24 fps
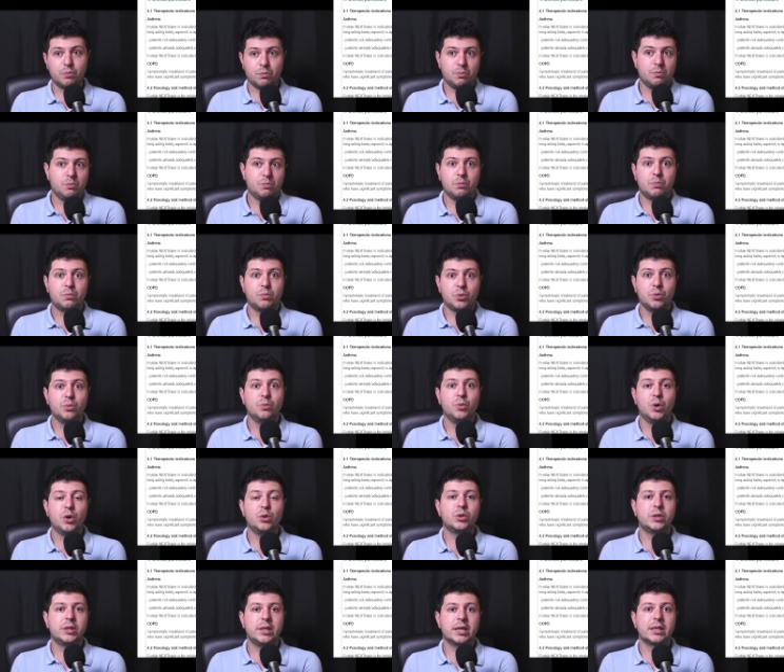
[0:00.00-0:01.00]
promote
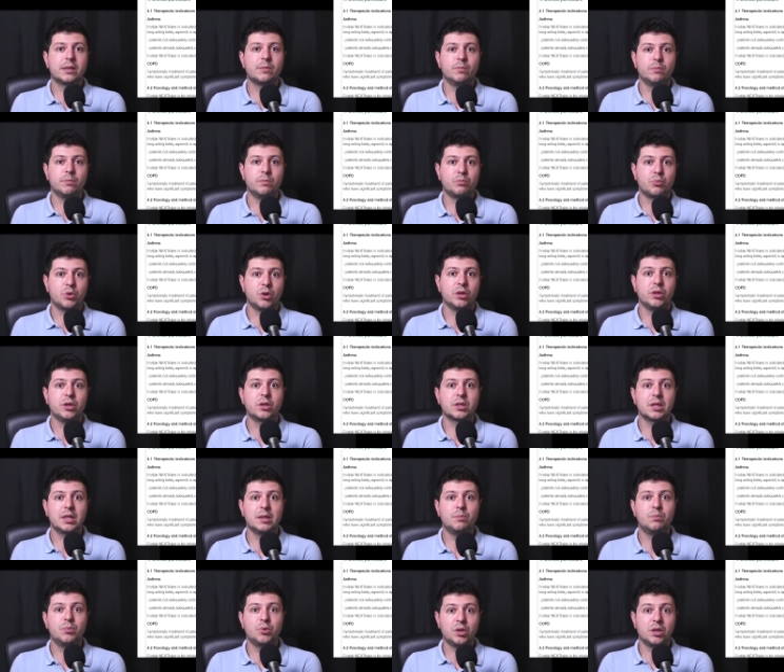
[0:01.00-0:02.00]
that product and
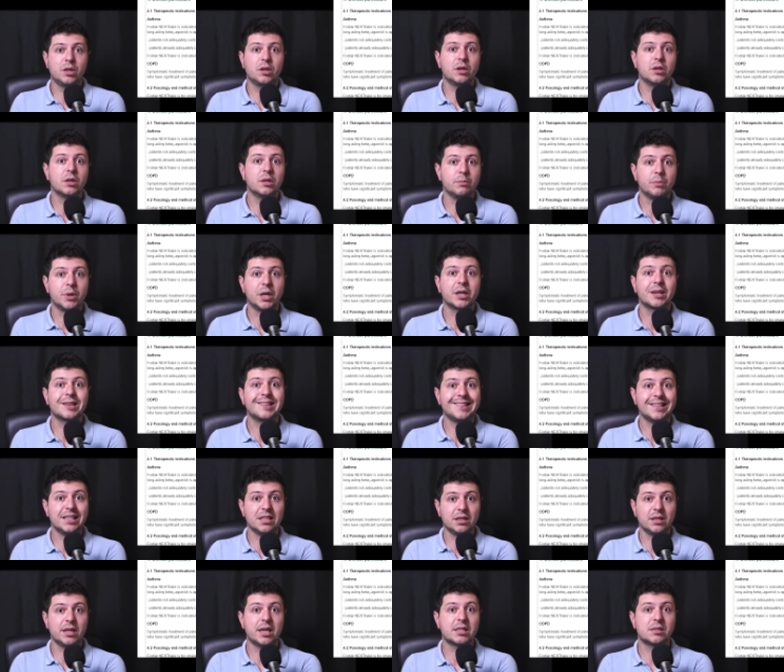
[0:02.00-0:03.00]
put it on the market in
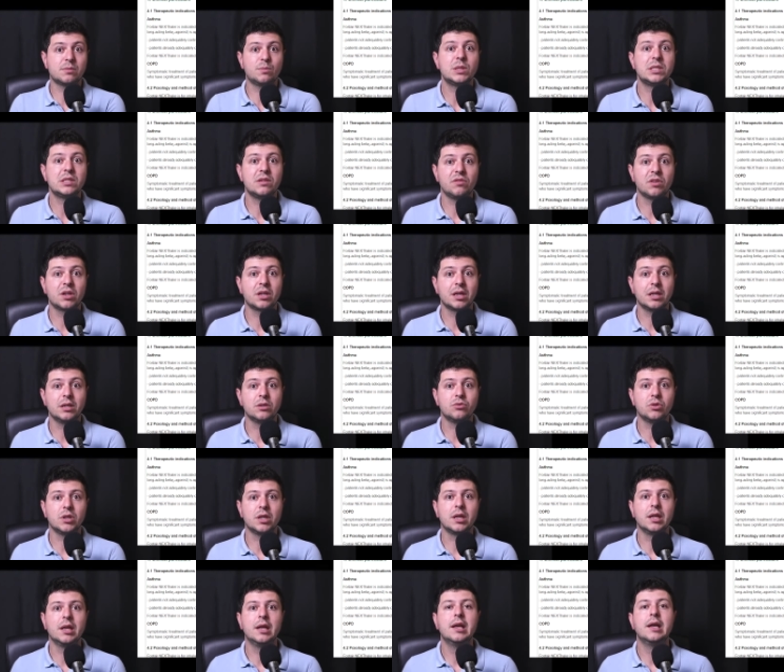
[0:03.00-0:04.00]
that specific country.
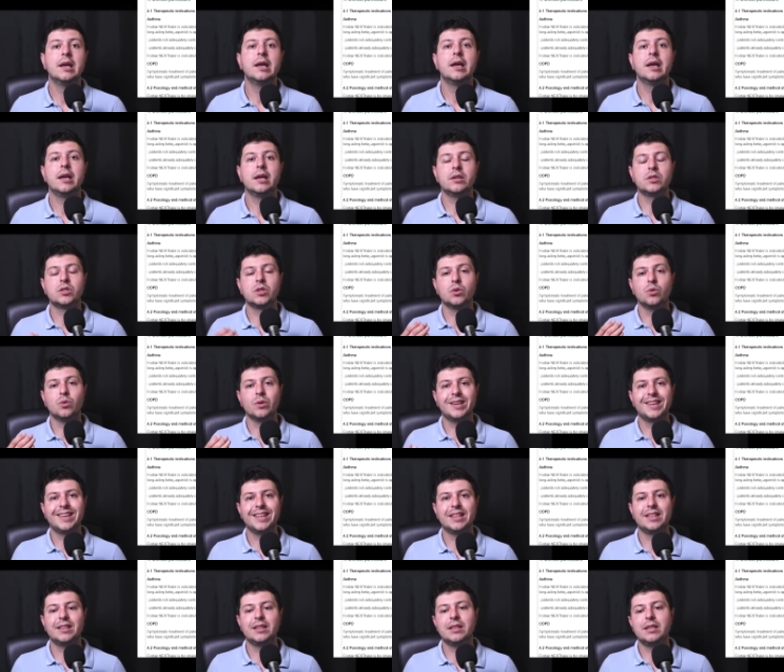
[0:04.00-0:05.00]
Uh, so
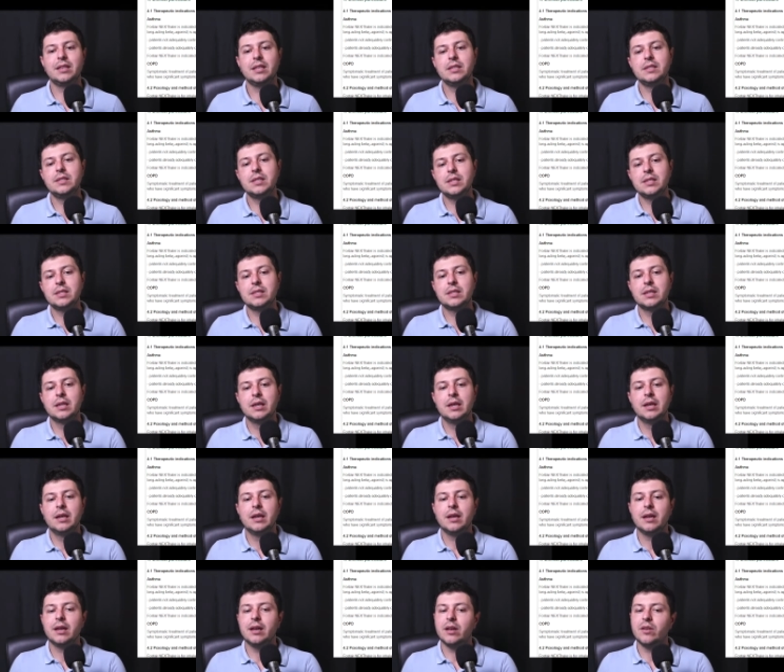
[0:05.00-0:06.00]
this is
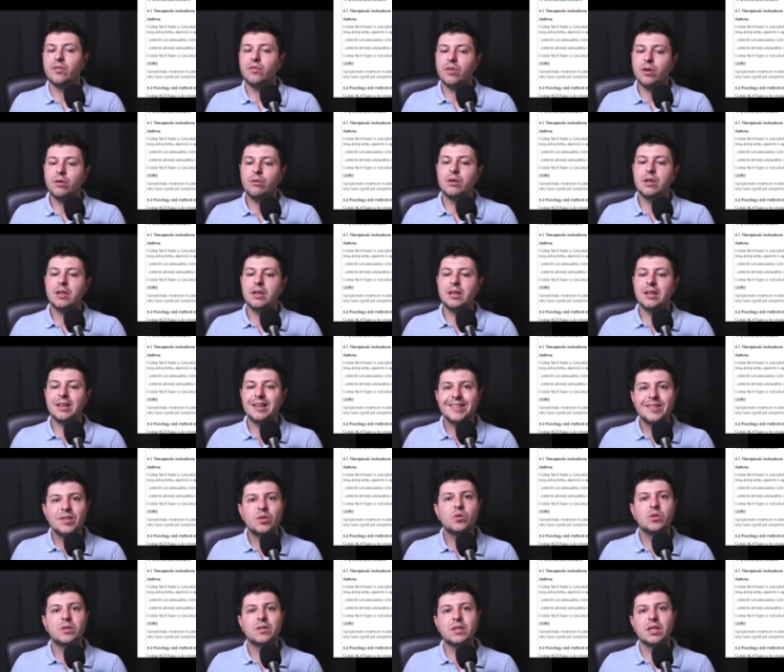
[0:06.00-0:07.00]
a very
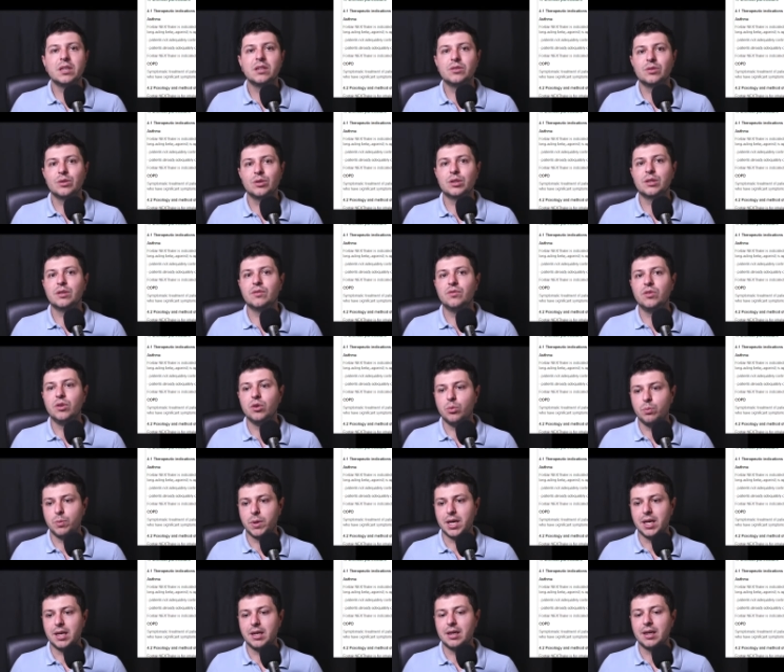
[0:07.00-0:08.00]
interesting sort of
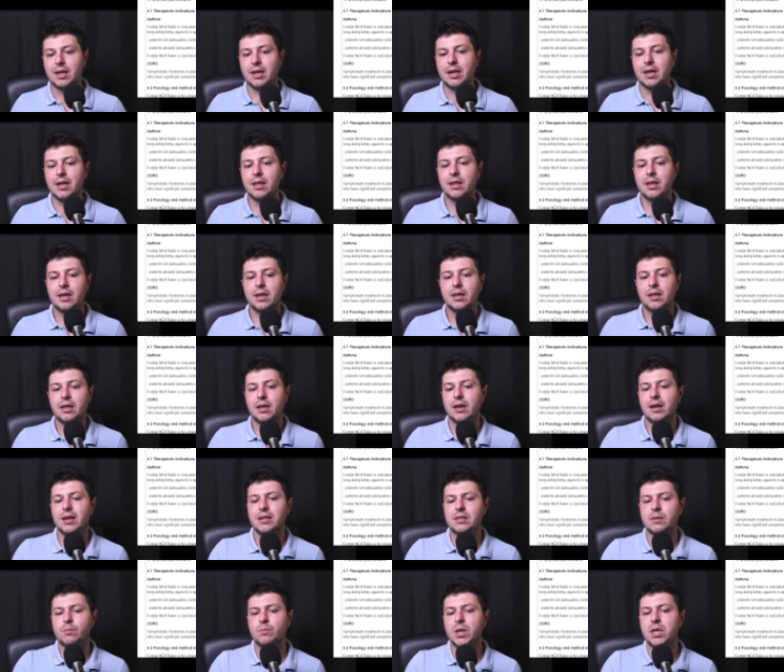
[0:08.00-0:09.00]
domain. And I think as a
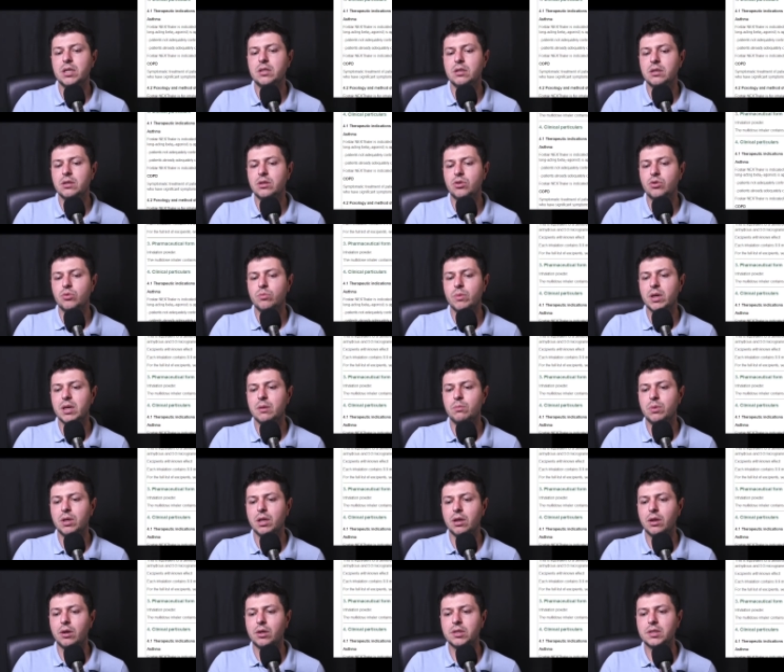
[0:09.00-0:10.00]
patient, you may be
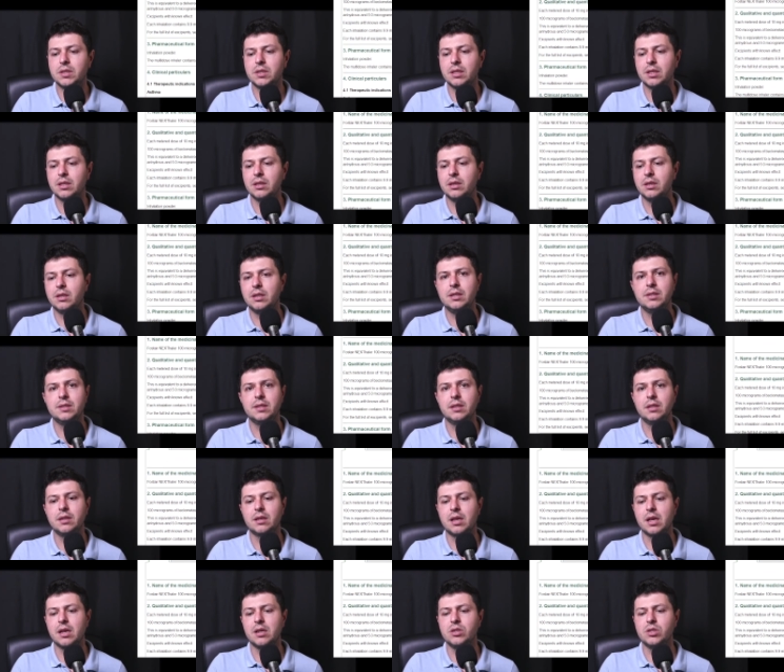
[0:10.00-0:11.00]
lost in these
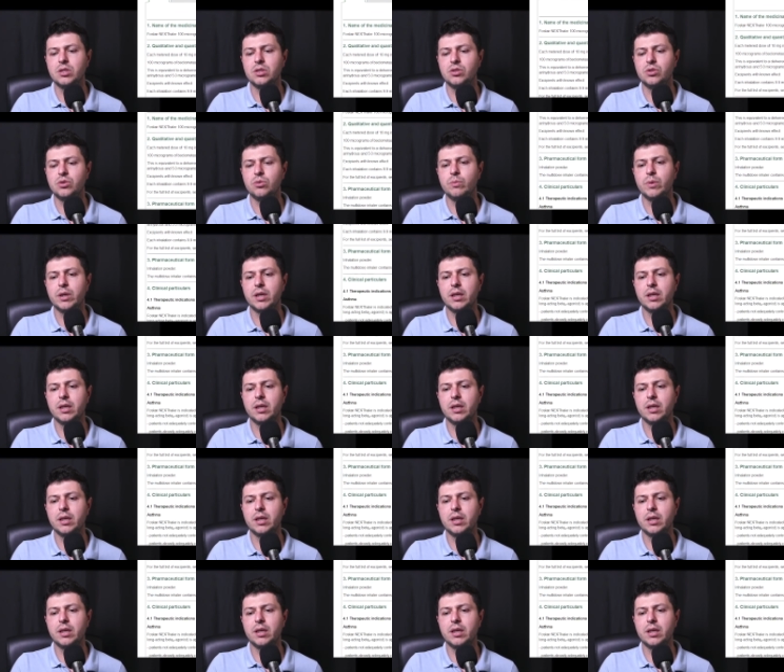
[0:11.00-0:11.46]
indications. You may